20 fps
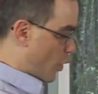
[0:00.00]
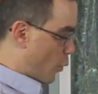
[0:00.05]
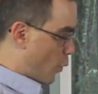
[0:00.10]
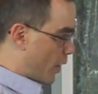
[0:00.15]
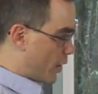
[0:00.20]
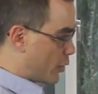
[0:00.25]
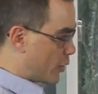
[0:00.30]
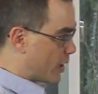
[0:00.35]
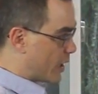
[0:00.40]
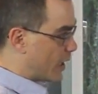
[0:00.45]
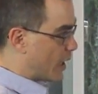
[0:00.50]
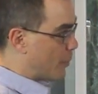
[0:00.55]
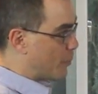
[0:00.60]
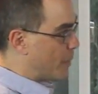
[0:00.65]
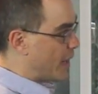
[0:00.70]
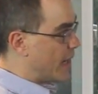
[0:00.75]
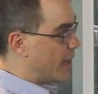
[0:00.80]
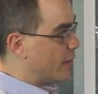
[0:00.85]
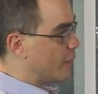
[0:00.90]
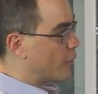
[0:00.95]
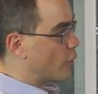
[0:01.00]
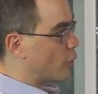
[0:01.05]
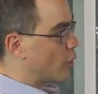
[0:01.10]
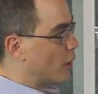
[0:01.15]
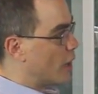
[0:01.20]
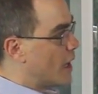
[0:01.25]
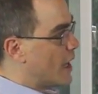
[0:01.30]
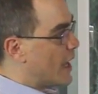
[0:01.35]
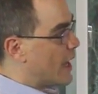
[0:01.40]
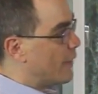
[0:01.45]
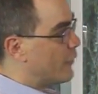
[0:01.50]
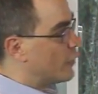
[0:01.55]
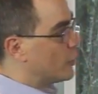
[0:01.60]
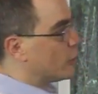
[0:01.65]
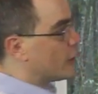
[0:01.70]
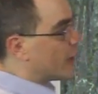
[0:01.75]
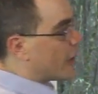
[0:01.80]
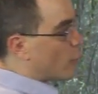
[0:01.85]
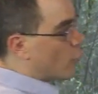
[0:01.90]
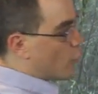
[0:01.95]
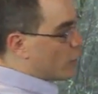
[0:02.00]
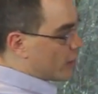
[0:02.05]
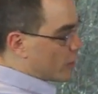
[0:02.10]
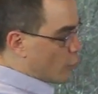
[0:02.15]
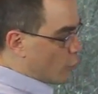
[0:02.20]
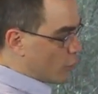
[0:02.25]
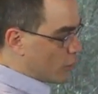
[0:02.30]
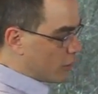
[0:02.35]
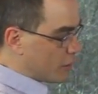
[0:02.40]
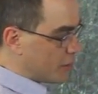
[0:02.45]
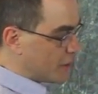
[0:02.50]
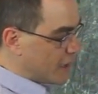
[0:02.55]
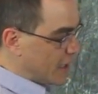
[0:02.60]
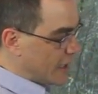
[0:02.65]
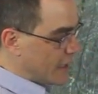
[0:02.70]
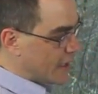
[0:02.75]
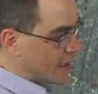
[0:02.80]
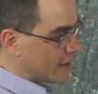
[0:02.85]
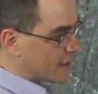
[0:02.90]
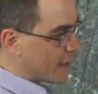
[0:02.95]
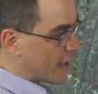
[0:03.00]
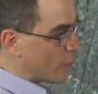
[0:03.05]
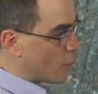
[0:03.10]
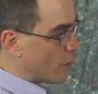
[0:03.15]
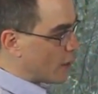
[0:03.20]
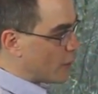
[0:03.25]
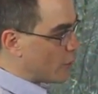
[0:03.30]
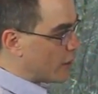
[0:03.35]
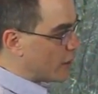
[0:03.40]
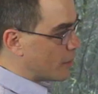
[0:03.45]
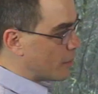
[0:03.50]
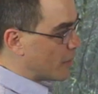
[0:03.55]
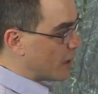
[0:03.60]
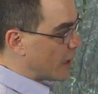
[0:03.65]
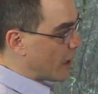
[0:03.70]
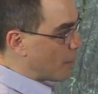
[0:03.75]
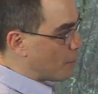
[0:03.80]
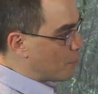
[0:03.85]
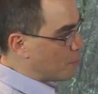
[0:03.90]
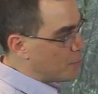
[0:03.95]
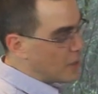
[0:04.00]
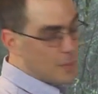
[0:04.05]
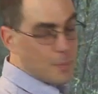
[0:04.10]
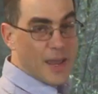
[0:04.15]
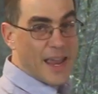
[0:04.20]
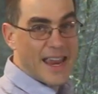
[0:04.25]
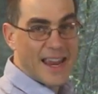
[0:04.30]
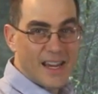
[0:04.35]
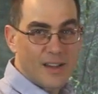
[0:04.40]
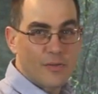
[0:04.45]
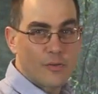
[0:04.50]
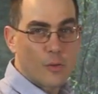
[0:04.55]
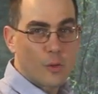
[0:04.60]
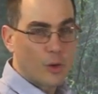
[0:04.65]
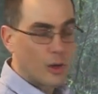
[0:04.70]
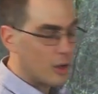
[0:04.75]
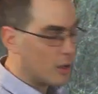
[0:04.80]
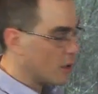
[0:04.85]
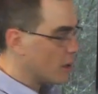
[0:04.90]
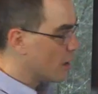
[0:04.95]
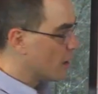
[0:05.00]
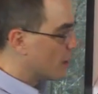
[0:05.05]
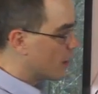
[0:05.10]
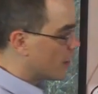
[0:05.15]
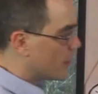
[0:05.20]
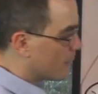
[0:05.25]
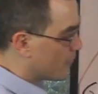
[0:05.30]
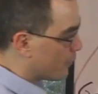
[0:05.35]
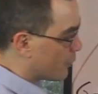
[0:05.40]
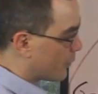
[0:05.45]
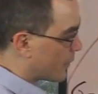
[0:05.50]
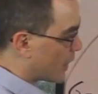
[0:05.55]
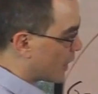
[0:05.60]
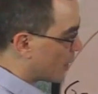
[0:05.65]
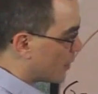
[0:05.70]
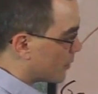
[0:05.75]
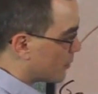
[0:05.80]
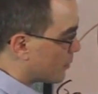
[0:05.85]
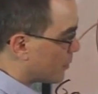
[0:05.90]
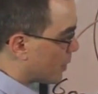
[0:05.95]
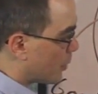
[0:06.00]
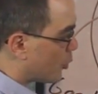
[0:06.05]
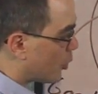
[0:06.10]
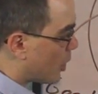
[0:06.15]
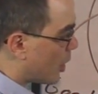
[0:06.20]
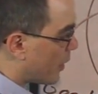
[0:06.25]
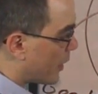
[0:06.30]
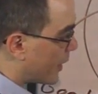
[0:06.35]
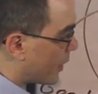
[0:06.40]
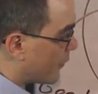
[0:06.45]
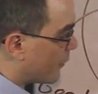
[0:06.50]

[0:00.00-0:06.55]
what you can get paid for. If you look at what the world needs and what you can be paid for, people call that a